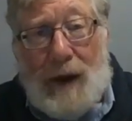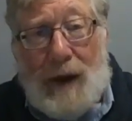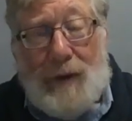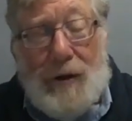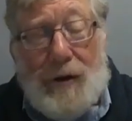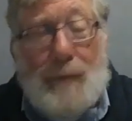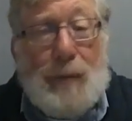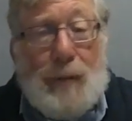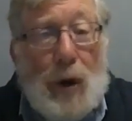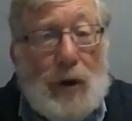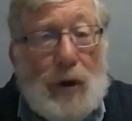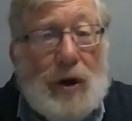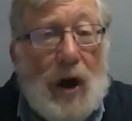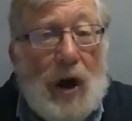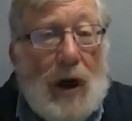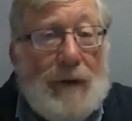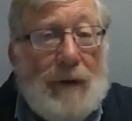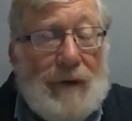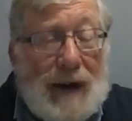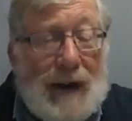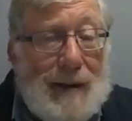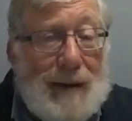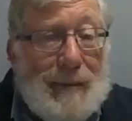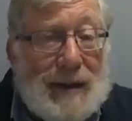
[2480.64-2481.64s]
book
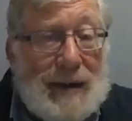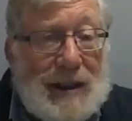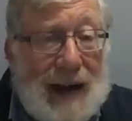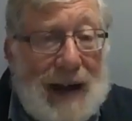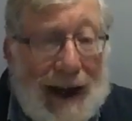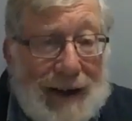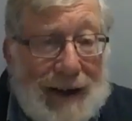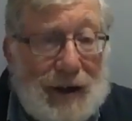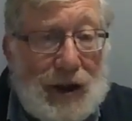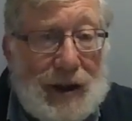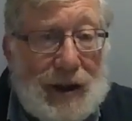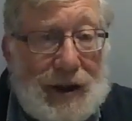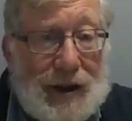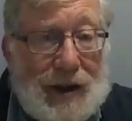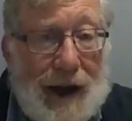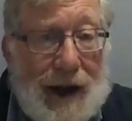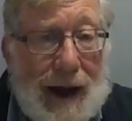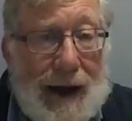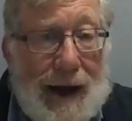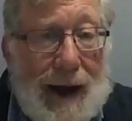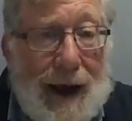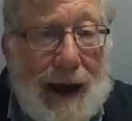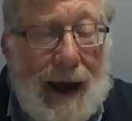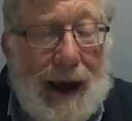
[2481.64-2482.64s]
of Lamentations.
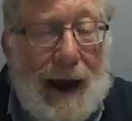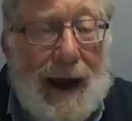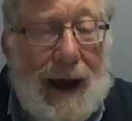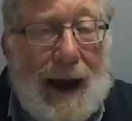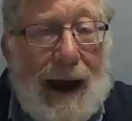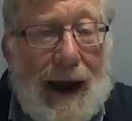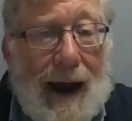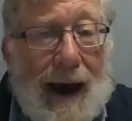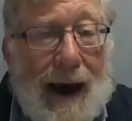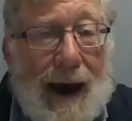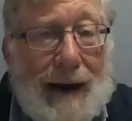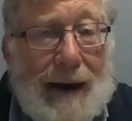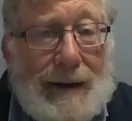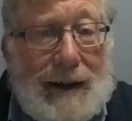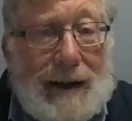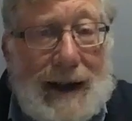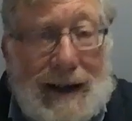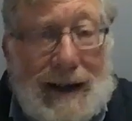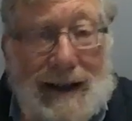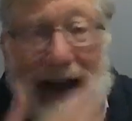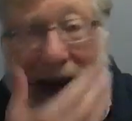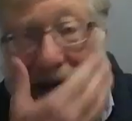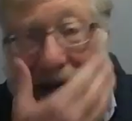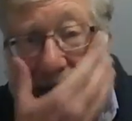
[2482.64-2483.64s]
And
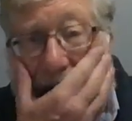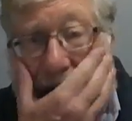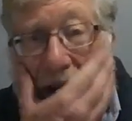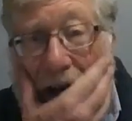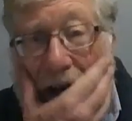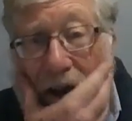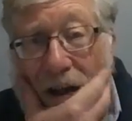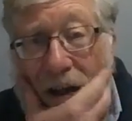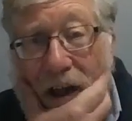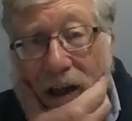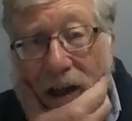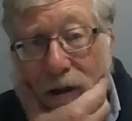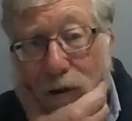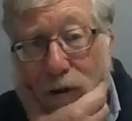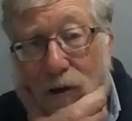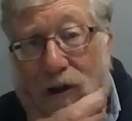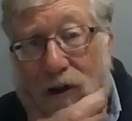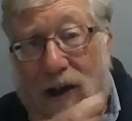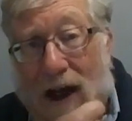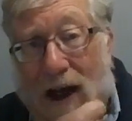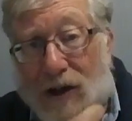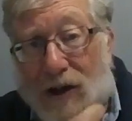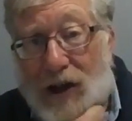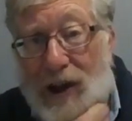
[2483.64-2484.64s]
it's actually in the
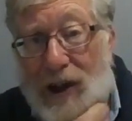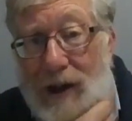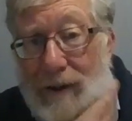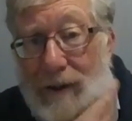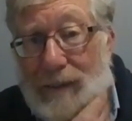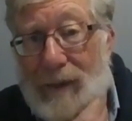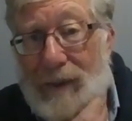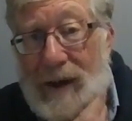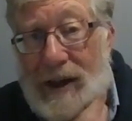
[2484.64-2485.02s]
introduction.